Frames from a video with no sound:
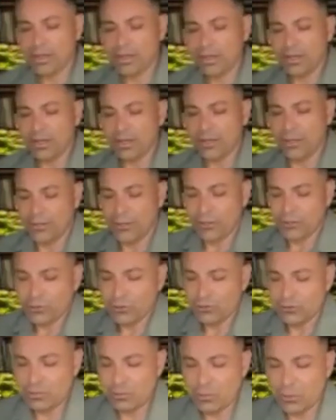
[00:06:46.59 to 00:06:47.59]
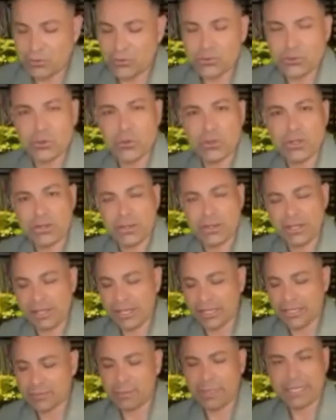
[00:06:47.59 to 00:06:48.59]
And also, it's important to look at the
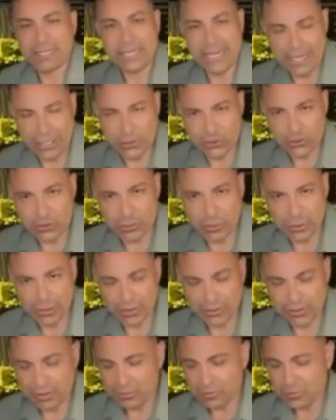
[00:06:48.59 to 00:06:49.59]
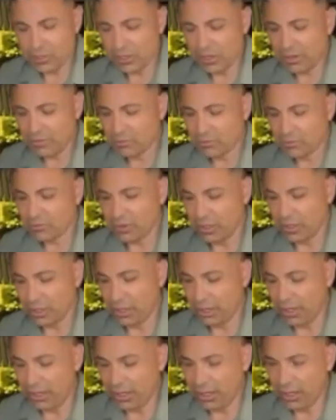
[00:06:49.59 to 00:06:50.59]
expectations because sometimes
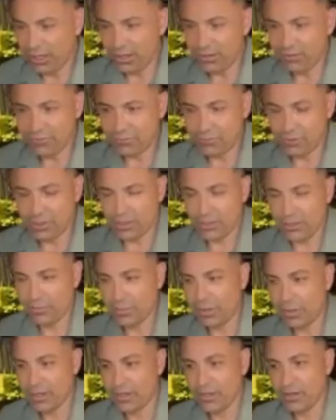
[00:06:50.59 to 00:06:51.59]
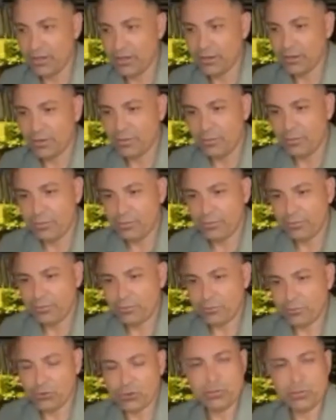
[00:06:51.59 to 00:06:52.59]
I have uh,
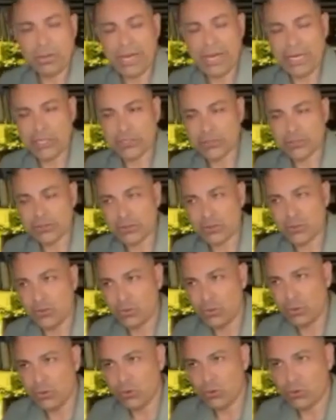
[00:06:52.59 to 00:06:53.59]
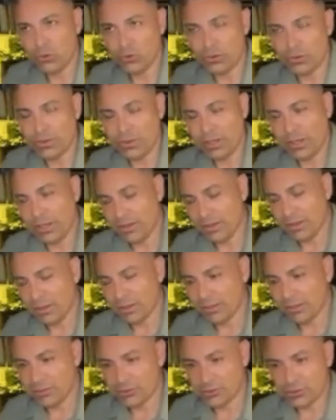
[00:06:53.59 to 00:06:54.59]
certain patients who think
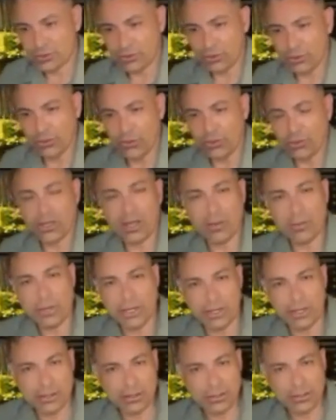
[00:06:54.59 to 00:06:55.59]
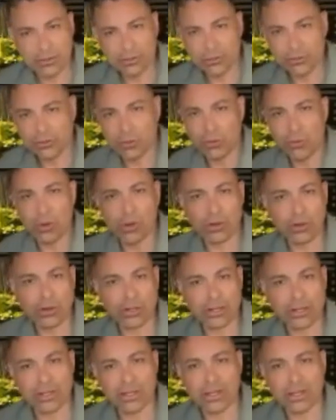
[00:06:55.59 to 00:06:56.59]
that you come in, do the
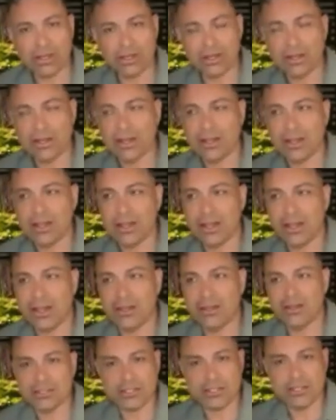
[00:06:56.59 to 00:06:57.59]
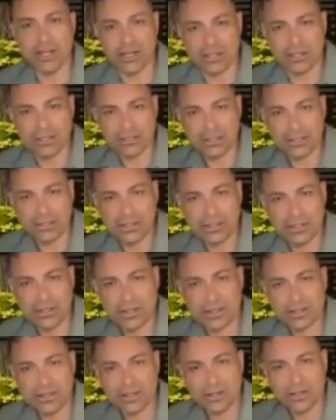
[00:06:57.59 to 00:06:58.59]
work, and it's done.
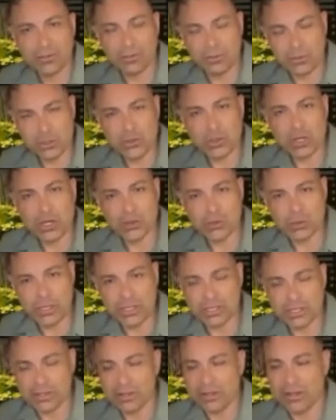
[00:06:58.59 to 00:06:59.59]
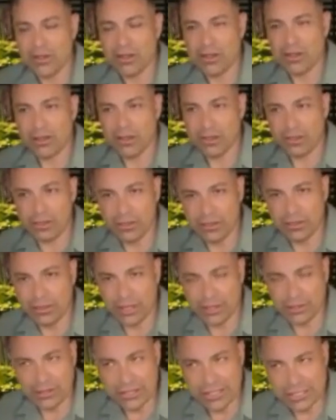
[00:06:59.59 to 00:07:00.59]
Would you agree
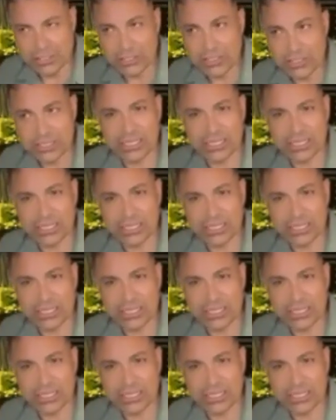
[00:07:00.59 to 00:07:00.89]
that this is